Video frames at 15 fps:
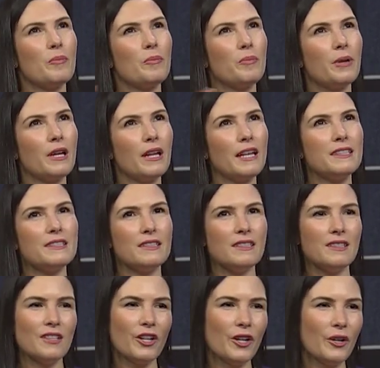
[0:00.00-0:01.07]
But I
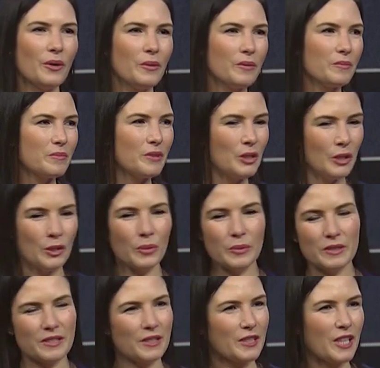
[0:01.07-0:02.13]
didn't know who
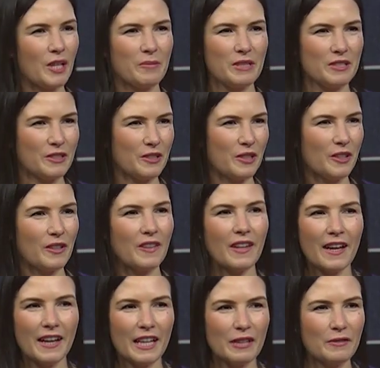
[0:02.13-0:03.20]
was going to come into her
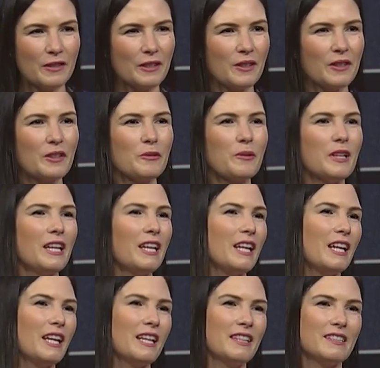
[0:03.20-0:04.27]
life along the
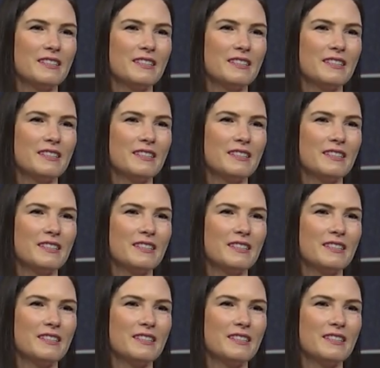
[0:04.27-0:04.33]
way